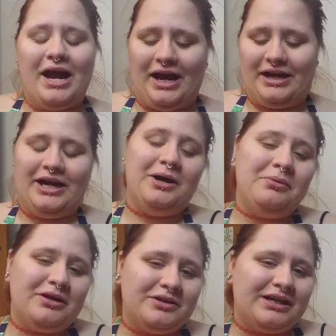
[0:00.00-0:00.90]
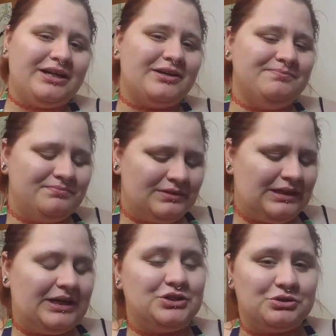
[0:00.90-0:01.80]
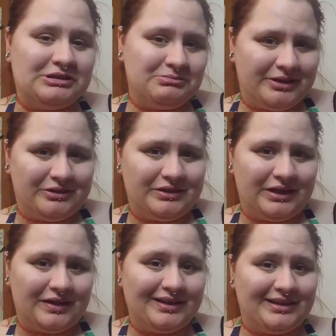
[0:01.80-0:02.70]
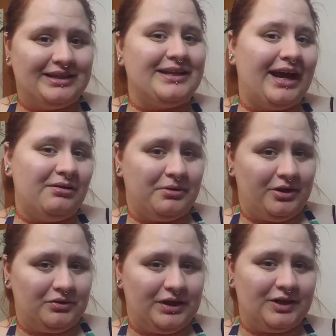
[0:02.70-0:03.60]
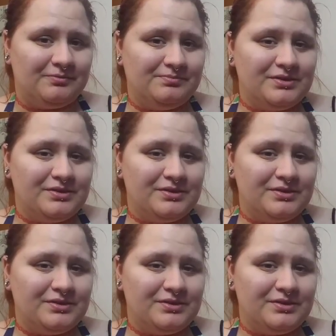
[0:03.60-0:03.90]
I cut my own hair, I treat my own hair, and I dye my own hair.